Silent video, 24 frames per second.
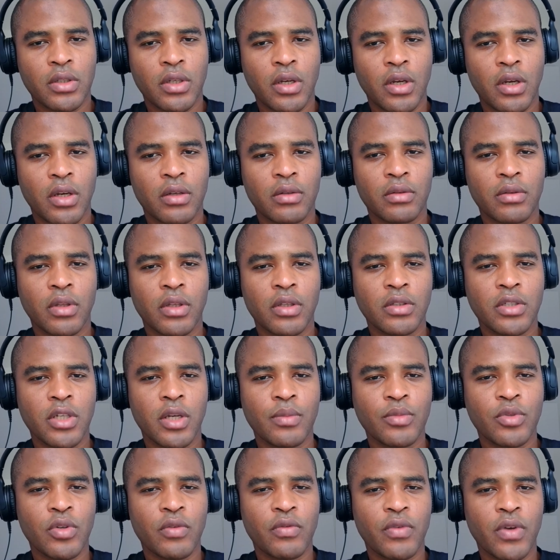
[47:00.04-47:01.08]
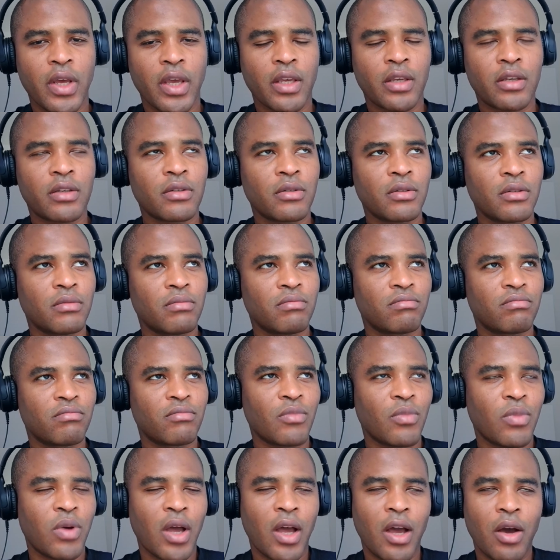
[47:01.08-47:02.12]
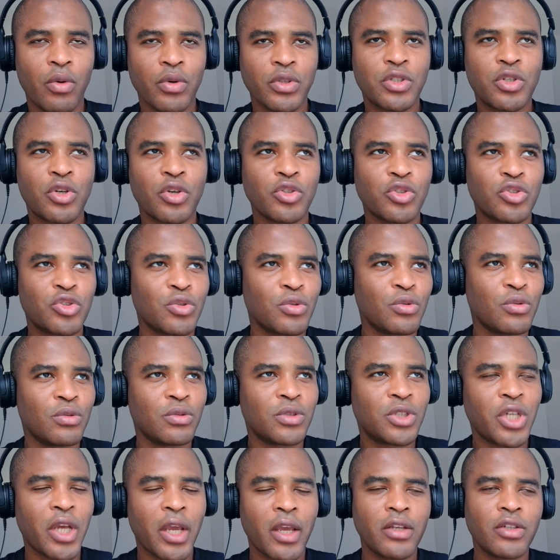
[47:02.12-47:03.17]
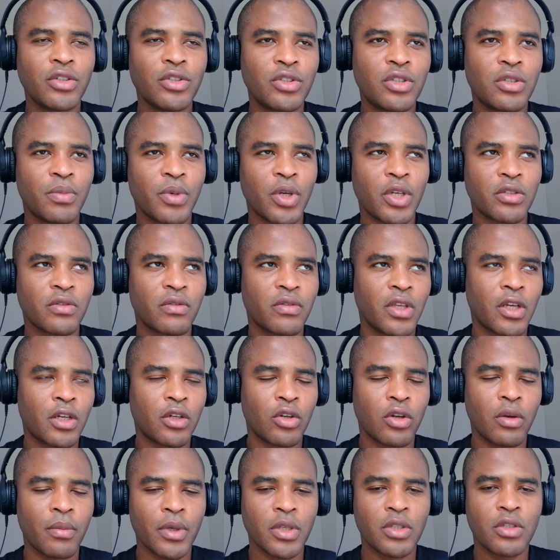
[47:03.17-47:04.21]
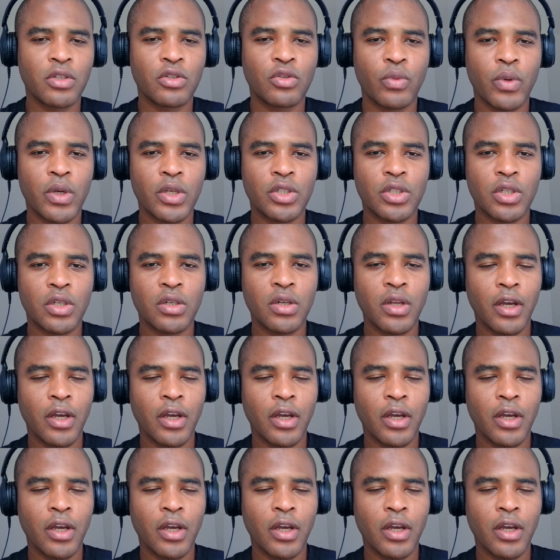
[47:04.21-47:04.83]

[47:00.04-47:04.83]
in terms of like how it's going to change because of the economic situation?